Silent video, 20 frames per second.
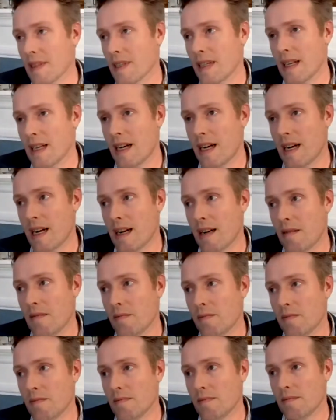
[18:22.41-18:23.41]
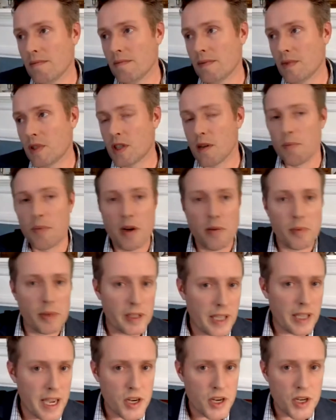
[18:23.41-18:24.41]
Um, some
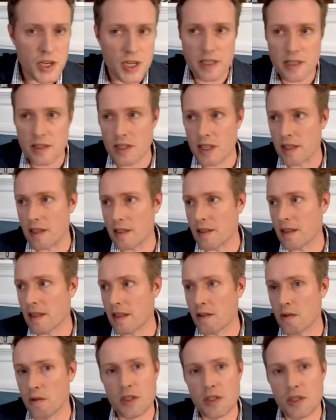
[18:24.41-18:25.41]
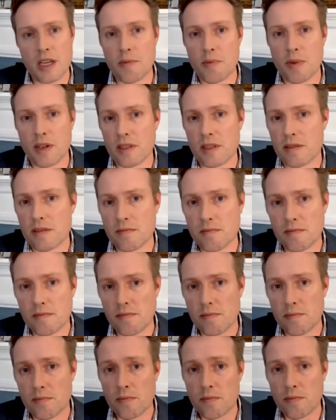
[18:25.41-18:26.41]
publications, I think Old Saybrook
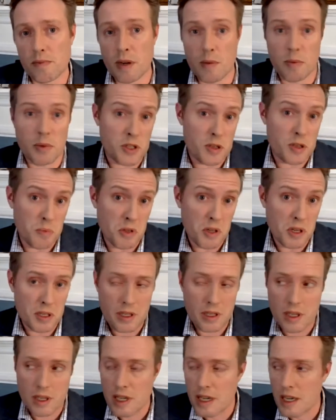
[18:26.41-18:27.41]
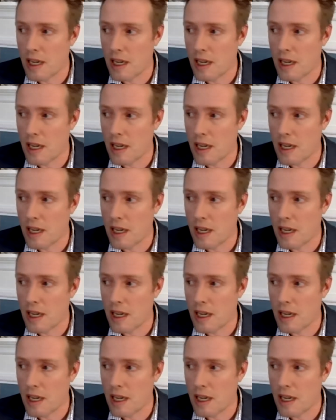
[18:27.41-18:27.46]
published a book,